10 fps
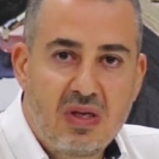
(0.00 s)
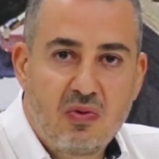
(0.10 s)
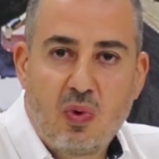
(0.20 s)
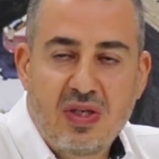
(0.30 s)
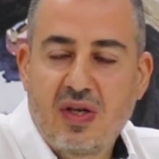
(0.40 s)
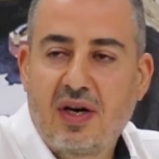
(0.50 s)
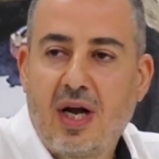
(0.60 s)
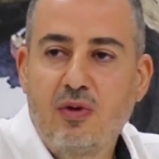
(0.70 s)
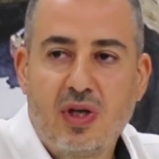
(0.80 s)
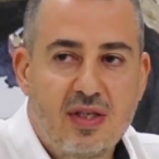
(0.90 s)
was
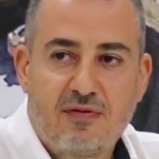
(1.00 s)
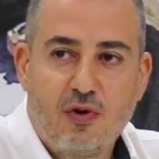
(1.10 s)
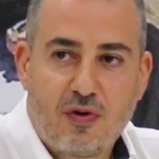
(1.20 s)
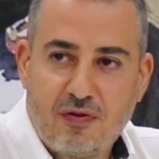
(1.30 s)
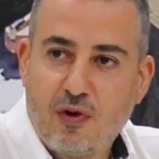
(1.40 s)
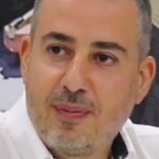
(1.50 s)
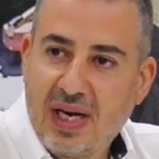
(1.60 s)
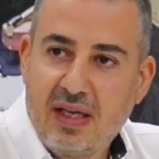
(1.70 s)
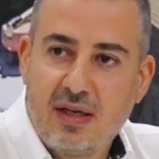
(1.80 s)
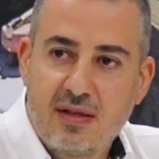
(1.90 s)
around us for
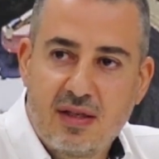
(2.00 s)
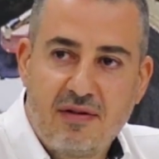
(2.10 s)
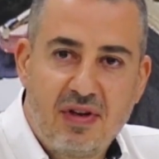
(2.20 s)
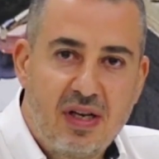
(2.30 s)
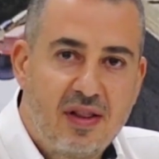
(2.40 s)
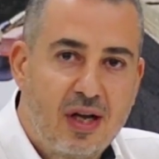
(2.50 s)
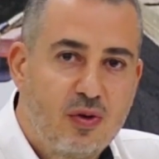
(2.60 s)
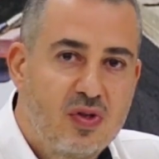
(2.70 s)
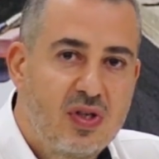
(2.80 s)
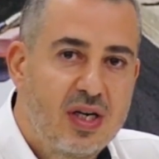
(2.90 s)
many years, even in the
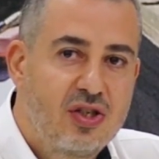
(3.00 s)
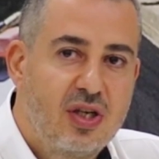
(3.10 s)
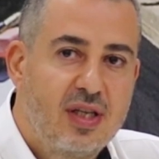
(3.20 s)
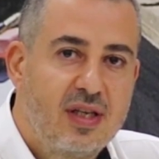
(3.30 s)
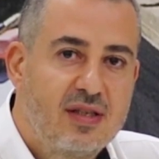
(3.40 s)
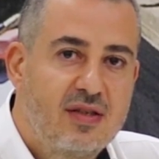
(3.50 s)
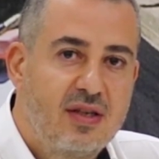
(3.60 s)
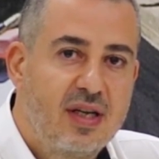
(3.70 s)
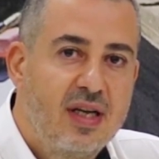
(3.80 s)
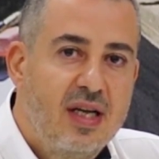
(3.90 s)
construction
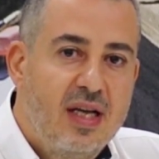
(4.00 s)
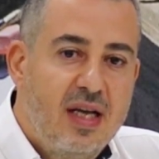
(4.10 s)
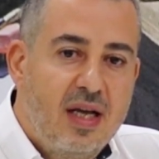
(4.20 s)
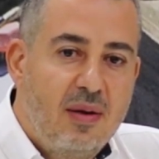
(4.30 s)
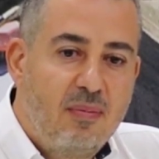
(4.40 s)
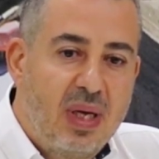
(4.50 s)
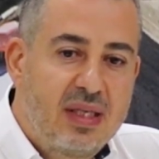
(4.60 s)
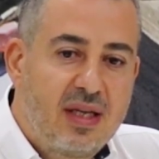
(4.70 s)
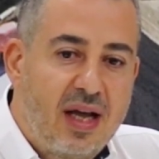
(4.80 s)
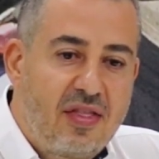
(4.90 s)
industry.
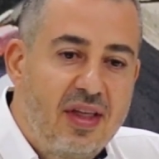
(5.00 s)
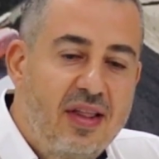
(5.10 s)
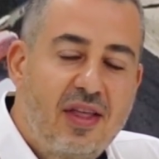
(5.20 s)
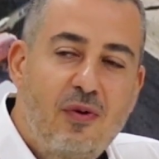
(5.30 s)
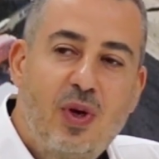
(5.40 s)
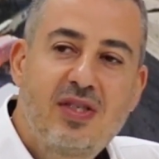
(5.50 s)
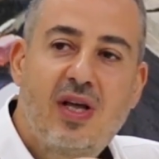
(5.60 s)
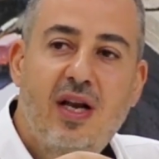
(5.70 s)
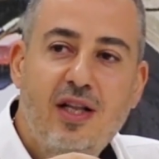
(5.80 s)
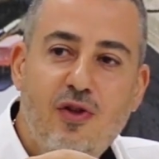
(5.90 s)
But I think there was
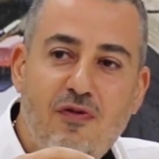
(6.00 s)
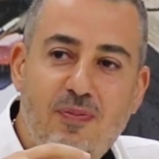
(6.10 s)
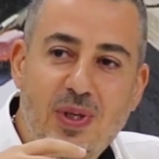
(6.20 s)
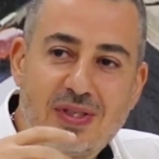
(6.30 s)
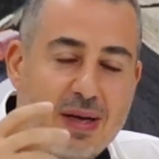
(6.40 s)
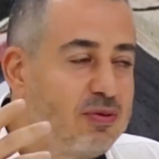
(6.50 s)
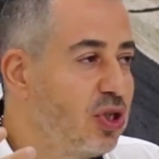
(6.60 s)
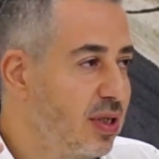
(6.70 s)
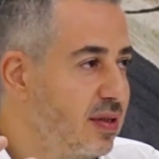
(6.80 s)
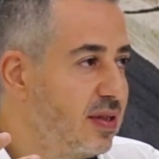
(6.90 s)
a lot of
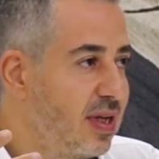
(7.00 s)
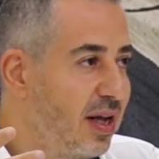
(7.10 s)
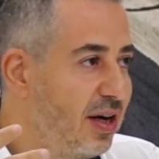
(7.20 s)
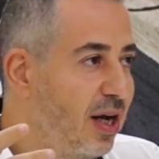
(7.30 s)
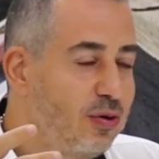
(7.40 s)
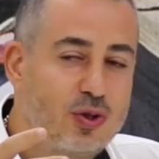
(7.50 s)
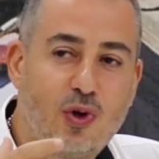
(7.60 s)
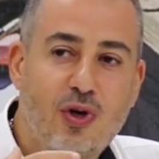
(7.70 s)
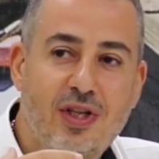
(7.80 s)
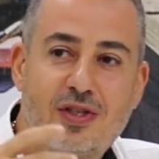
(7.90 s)
perceptions around
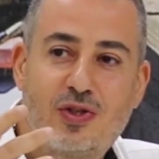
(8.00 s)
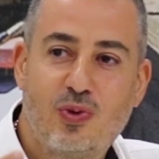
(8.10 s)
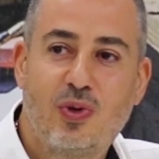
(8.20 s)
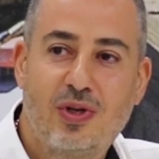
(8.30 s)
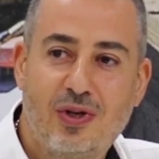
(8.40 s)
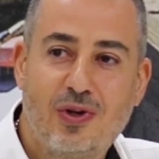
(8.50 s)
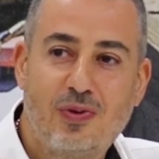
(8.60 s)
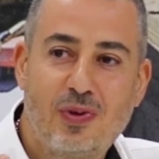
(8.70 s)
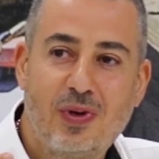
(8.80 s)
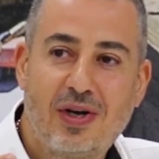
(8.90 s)
cordless tool.
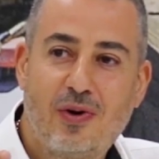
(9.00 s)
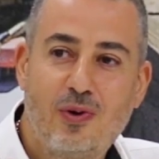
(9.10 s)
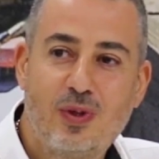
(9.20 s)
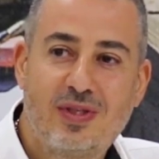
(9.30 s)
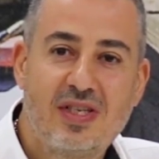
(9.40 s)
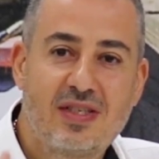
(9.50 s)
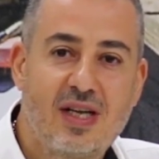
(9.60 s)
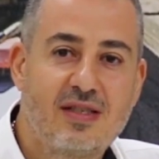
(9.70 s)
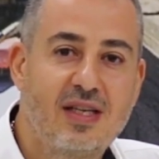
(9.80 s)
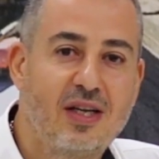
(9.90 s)
We were always
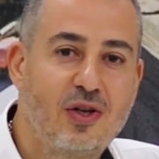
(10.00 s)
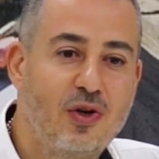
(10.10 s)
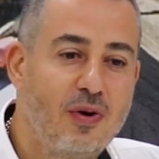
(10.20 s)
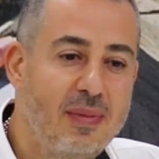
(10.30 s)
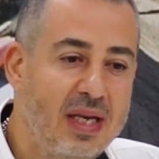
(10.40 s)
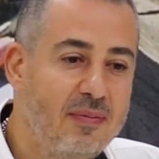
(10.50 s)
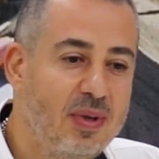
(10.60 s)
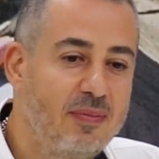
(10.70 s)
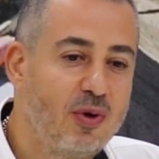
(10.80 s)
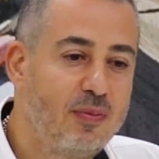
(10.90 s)
discussing, many
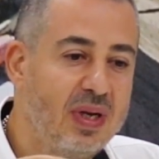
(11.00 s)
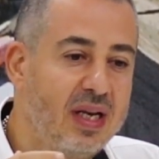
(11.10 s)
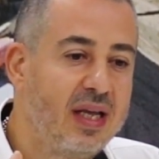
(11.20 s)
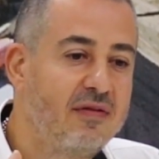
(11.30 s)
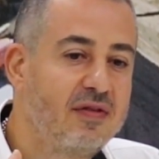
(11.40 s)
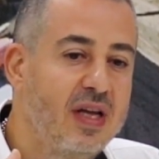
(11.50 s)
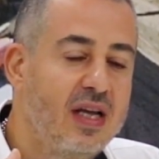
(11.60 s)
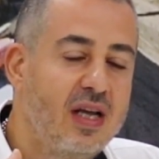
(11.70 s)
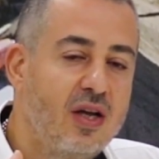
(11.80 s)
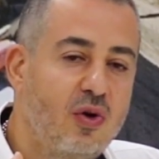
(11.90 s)
people believe
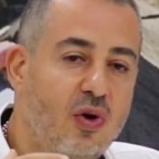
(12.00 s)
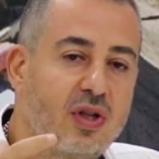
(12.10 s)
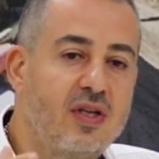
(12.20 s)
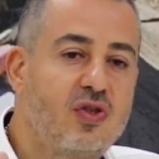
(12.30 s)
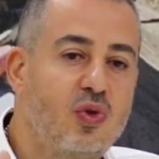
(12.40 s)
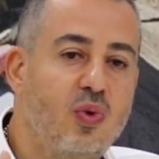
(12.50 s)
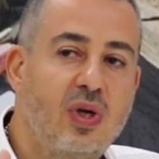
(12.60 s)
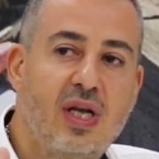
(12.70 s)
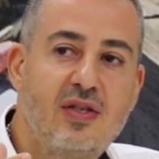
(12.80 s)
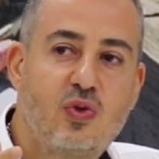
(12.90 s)
cordless
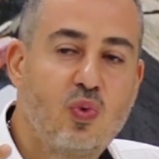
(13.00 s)
tool is